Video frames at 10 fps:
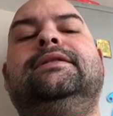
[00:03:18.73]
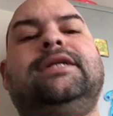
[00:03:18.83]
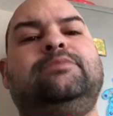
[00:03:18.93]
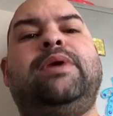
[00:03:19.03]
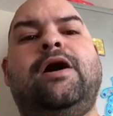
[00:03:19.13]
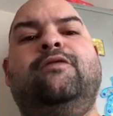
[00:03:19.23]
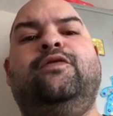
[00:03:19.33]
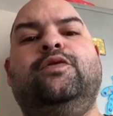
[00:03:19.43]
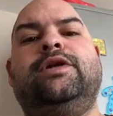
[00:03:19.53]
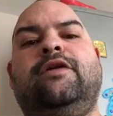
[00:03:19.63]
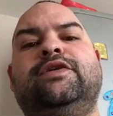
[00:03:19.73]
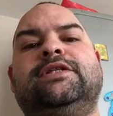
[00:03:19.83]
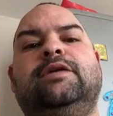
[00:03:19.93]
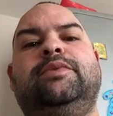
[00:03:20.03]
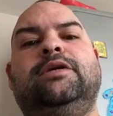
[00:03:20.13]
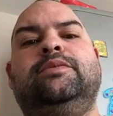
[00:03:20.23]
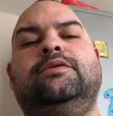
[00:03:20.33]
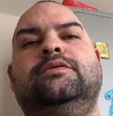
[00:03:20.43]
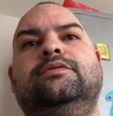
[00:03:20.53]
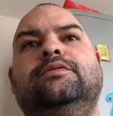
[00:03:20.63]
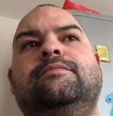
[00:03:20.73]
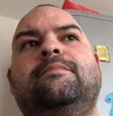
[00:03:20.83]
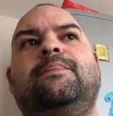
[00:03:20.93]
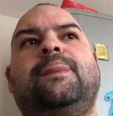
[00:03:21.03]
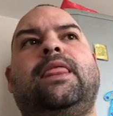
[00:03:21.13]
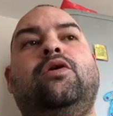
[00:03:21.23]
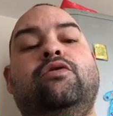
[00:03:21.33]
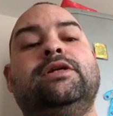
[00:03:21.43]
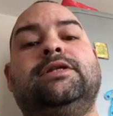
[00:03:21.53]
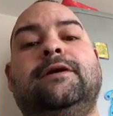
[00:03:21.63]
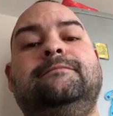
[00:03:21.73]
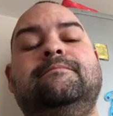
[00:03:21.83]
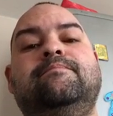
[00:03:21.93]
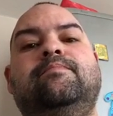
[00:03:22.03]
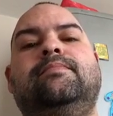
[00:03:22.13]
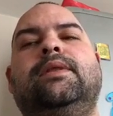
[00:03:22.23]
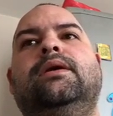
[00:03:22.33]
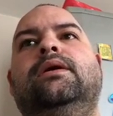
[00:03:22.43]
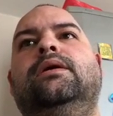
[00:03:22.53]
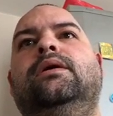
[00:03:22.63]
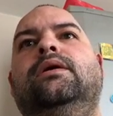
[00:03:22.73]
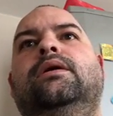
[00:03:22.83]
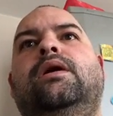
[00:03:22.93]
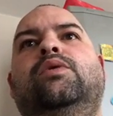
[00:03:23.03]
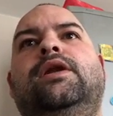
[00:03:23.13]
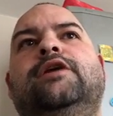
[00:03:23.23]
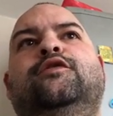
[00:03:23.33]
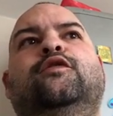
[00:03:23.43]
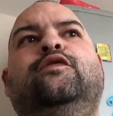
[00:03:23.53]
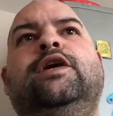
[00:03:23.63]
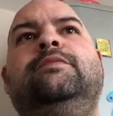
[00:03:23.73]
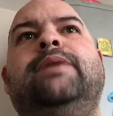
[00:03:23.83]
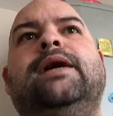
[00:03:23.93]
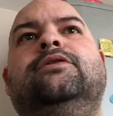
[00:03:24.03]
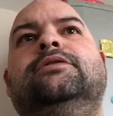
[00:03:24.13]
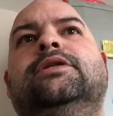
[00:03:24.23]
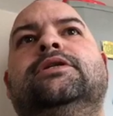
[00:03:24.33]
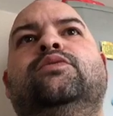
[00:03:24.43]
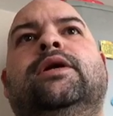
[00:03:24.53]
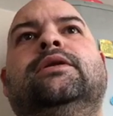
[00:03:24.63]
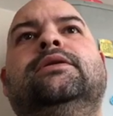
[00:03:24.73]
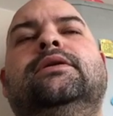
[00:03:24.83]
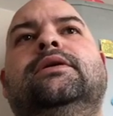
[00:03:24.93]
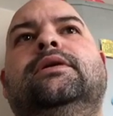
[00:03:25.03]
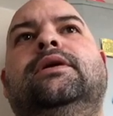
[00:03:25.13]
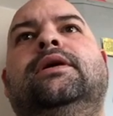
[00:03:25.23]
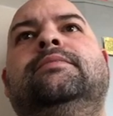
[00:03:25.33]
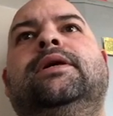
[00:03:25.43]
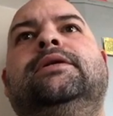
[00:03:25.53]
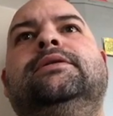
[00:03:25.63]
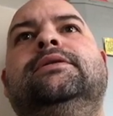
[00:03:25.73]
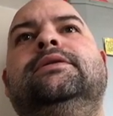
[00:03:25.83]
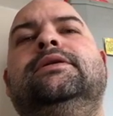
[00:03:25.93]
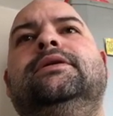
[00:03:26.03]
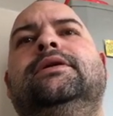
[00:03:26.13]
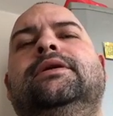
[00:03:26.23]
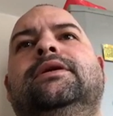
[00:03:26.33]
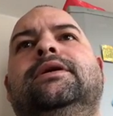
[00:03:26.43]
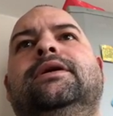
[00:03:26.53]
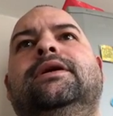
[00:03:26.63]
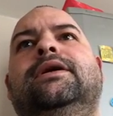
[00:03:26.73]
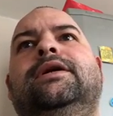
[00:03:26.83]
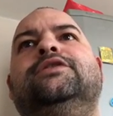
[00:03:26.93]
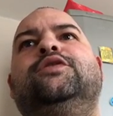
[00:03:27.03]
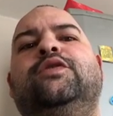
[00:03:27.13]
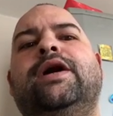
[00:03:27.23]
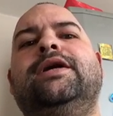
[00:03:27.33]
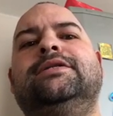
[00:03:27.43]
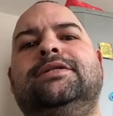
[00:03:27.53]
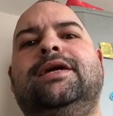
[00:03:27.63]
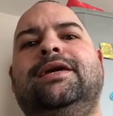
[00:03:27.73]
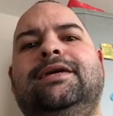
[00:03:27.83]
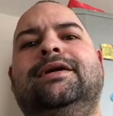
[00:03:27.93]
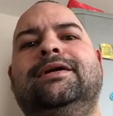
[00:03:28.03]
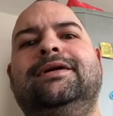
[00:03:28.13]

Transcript: That's powerful enough, isn't it, people? Or is it? I would like your feedback on this one. I mean, it's crazy.